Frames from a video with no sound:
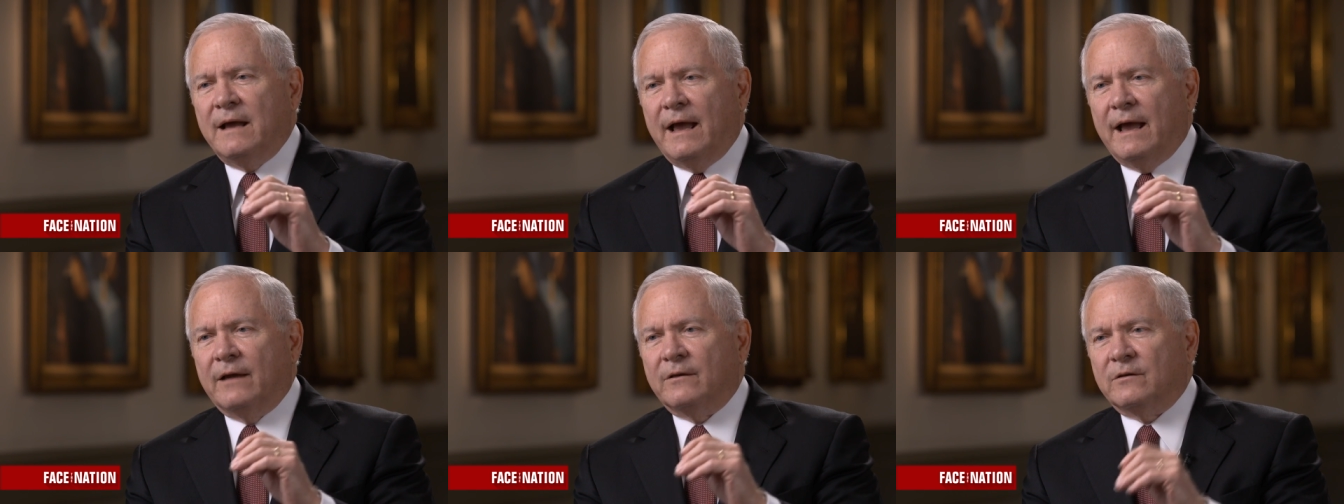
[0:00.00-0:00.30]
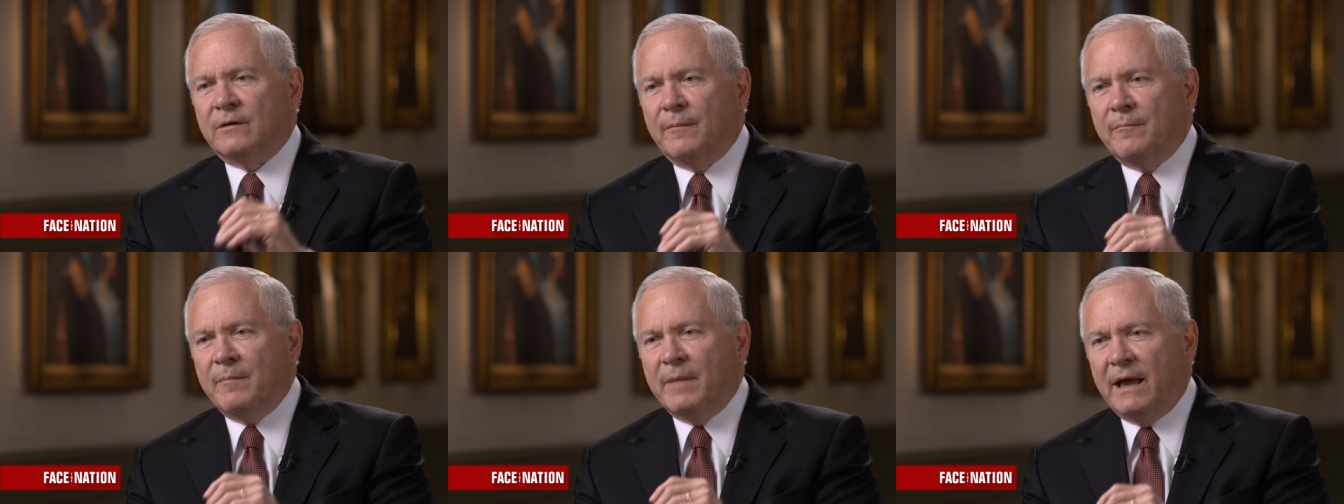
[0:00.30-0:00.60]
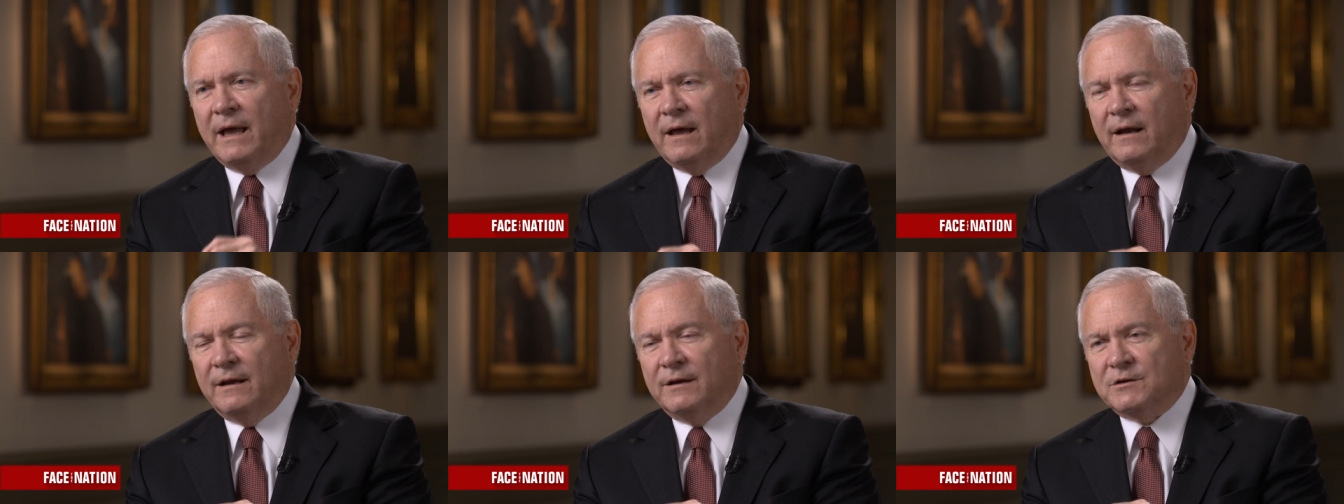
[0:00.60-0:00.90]
and to
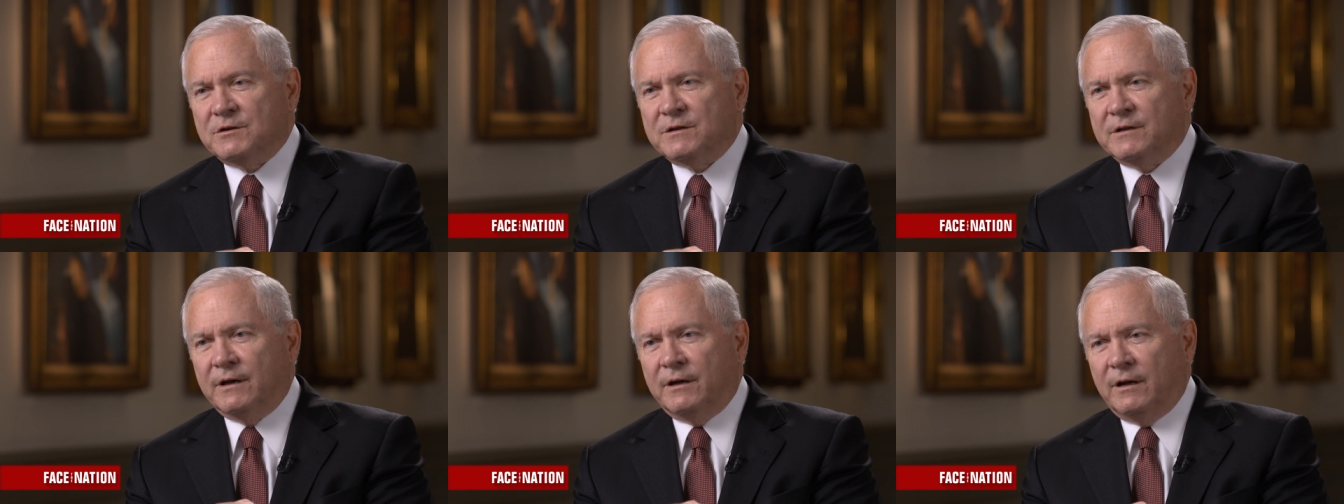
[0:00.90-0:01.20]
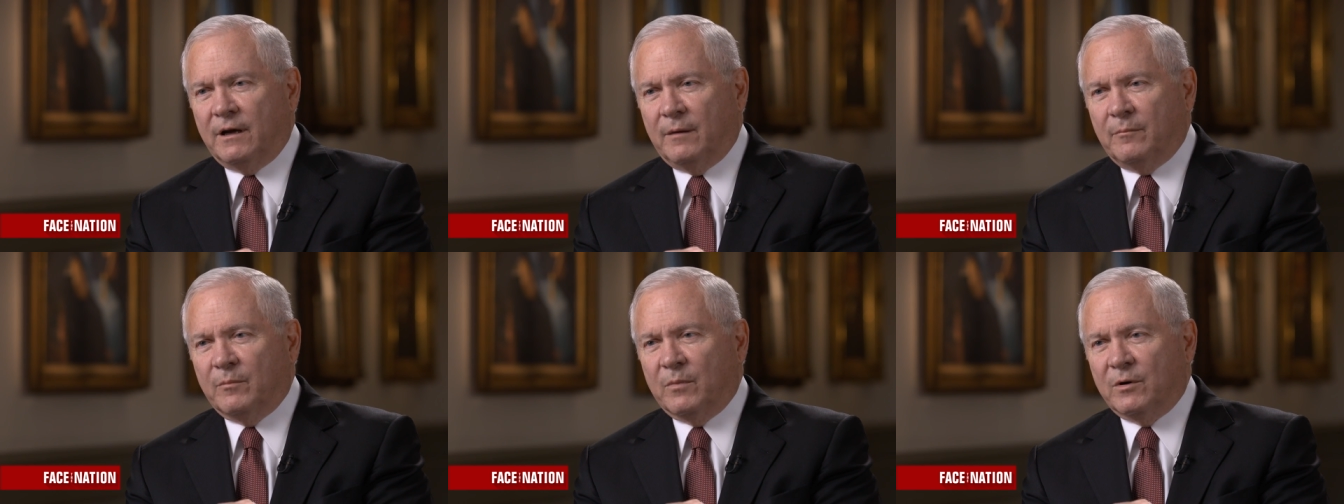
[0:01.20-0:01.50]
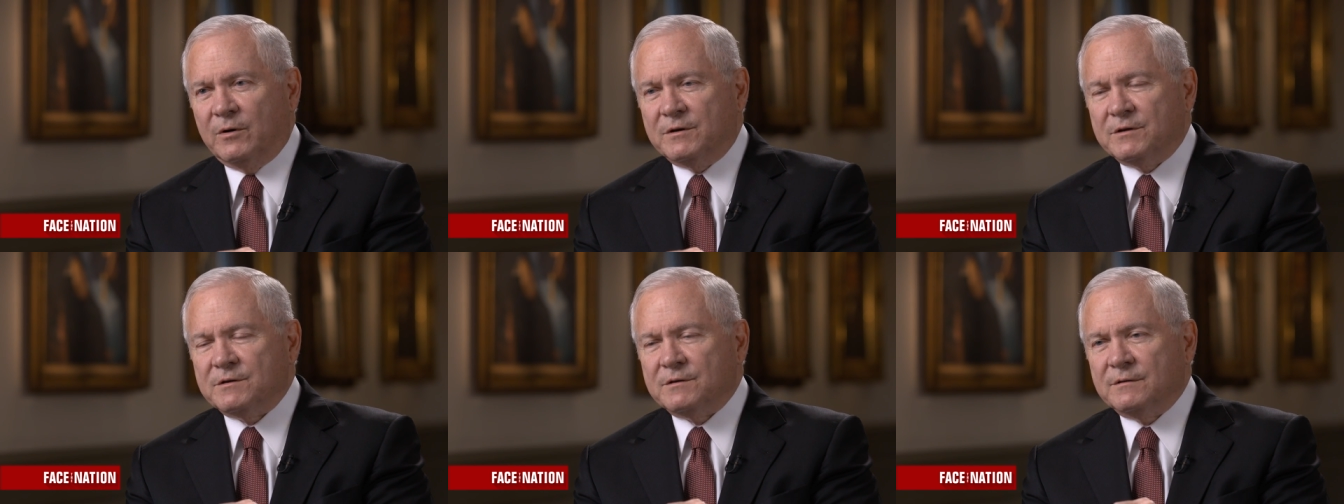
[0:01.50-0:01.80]
manage the
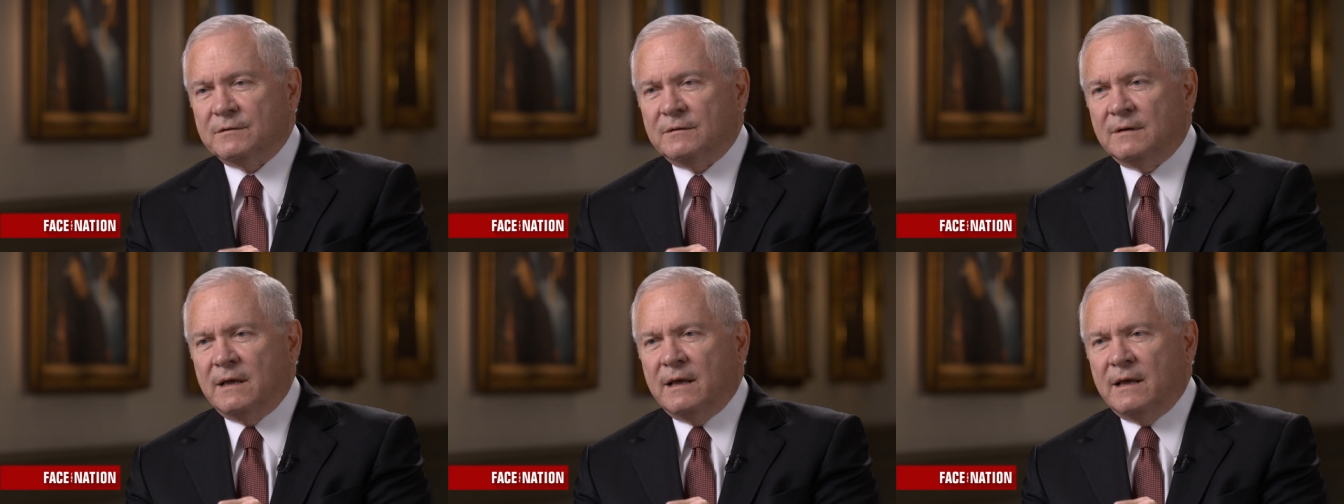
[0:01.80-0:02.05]
numbers.